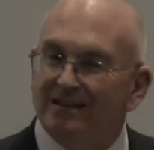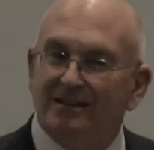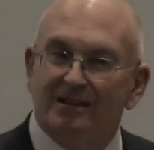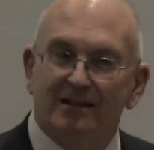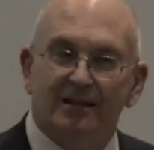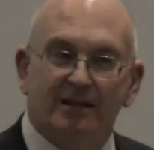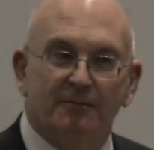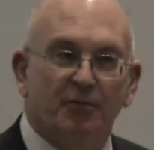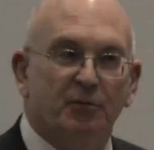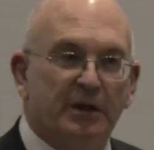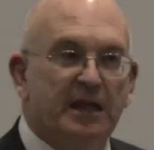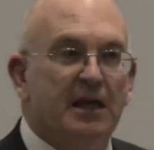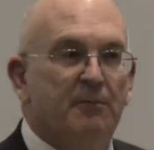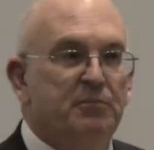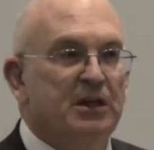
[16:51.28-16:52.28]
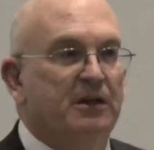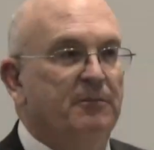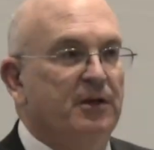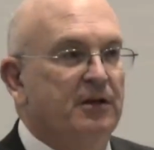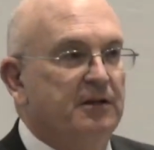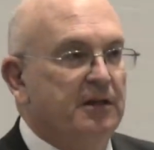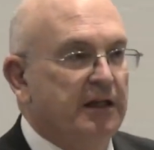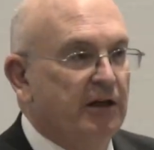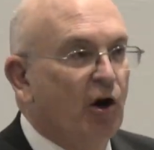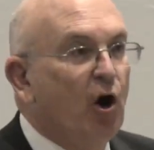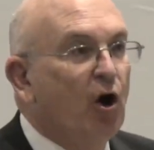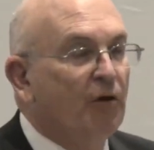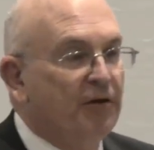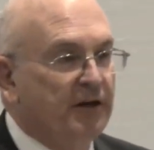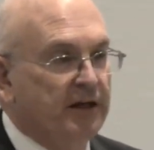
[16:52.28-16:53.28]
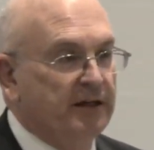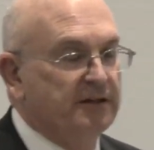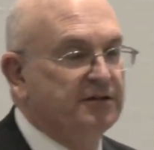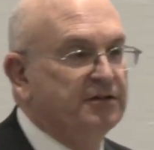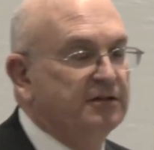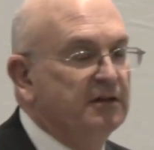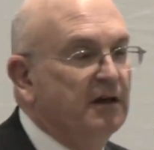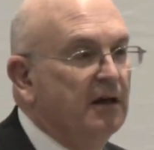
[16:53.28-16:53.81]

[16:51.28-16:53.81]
but we can't beat him in all things.